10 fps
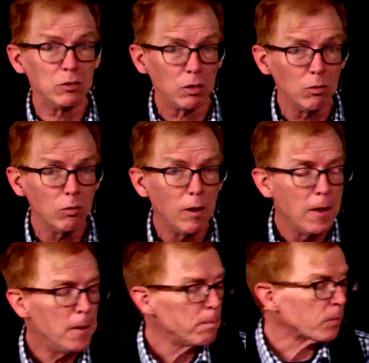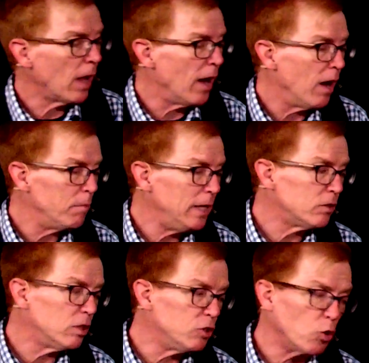do is
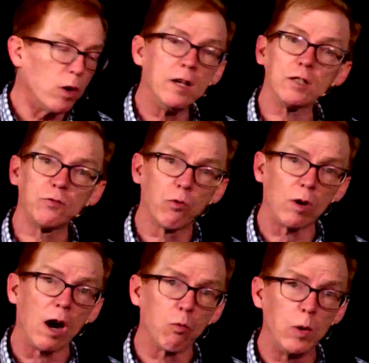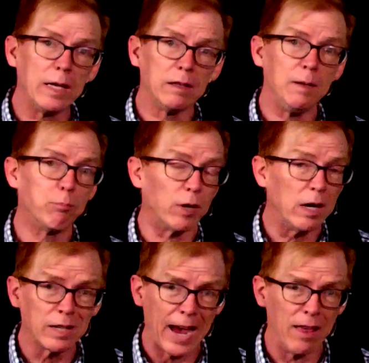to join us for our weekly prayer
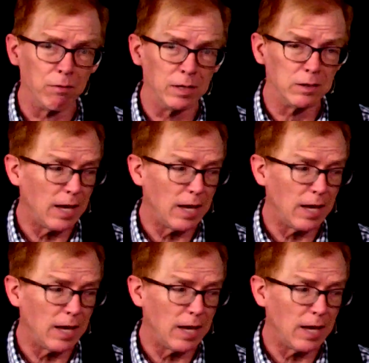gatherings,